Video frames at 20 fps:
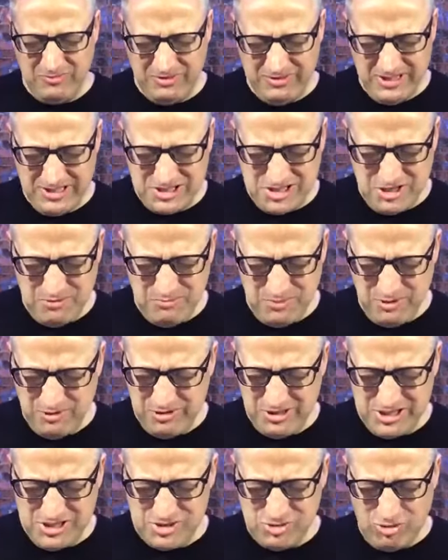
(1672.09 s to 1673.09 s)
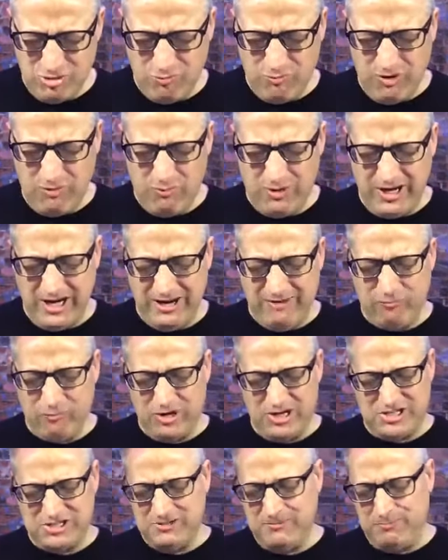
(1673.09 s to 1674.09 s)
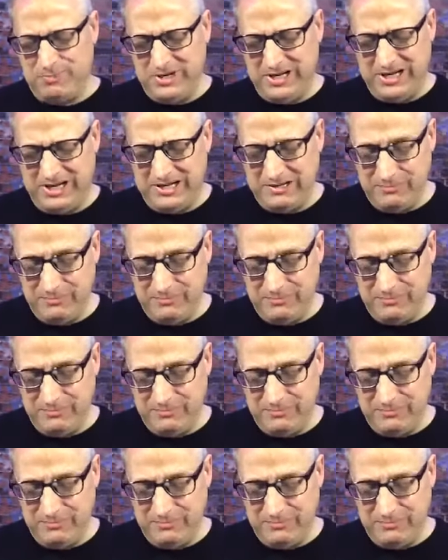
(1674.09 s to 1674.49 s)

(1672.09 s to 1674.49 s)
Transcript: these communities, Lord, where we have reached the peak